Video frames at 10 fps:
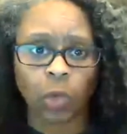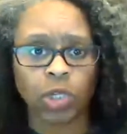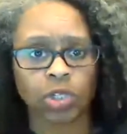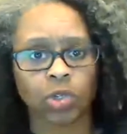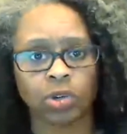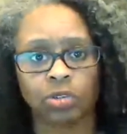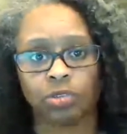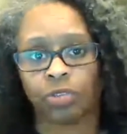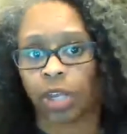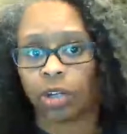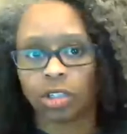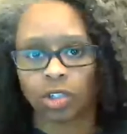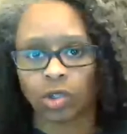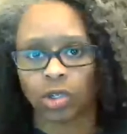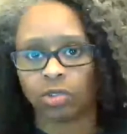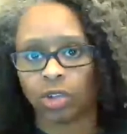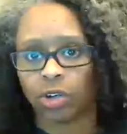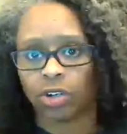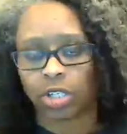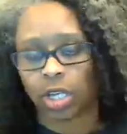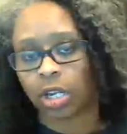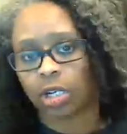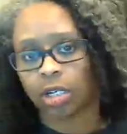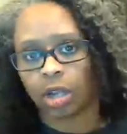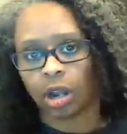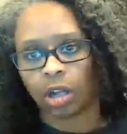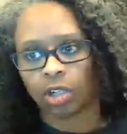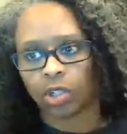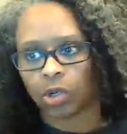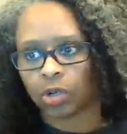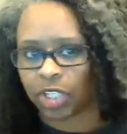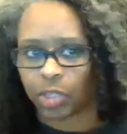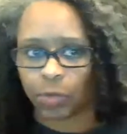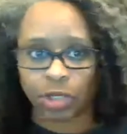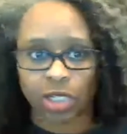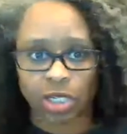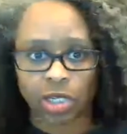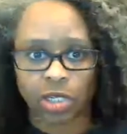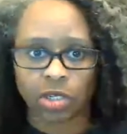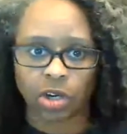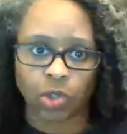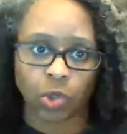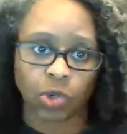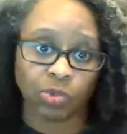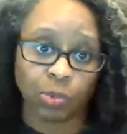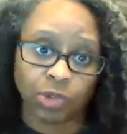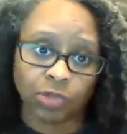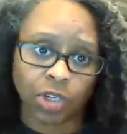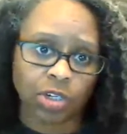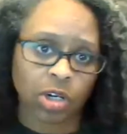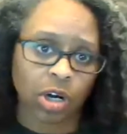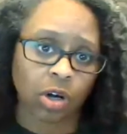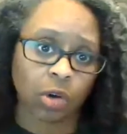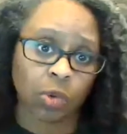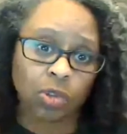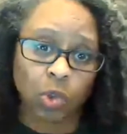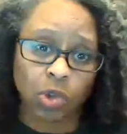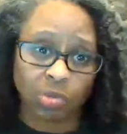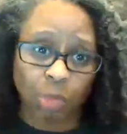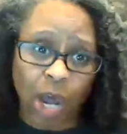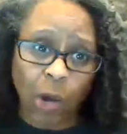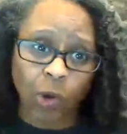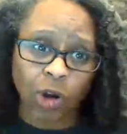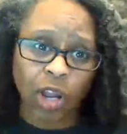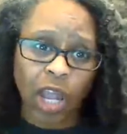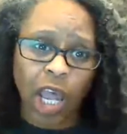we sort of fail to sort of understand our sort of expertise, our sort of privilege, our own sort of power,